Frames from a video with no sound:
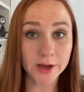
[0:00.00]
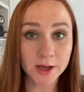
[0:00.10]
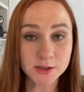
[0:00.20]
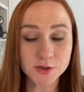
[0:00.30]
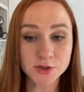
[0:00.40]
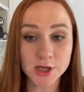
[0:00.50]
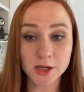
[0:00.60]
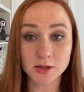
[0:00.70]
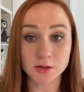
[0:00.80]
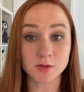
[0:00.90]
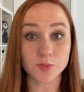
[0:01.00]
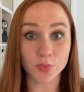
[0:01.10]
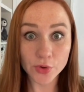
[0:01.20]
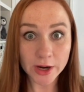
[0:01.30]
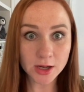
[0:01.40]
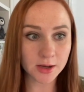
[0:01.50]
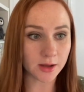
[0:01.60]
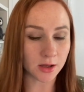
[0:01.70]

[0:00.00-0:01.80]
I had to take a little break,